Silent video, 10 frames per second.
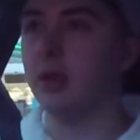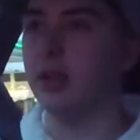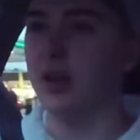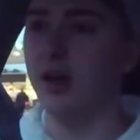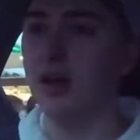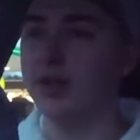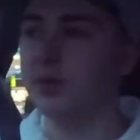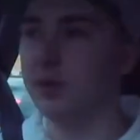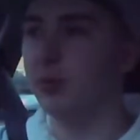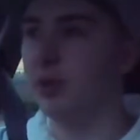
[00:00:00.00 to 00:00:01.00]
it
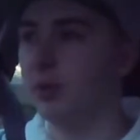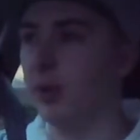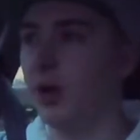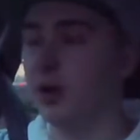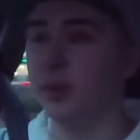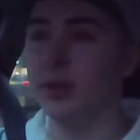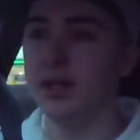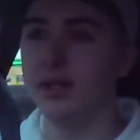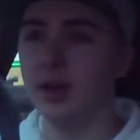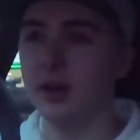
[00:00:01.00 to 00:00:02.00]
hurts when you put them on and when they're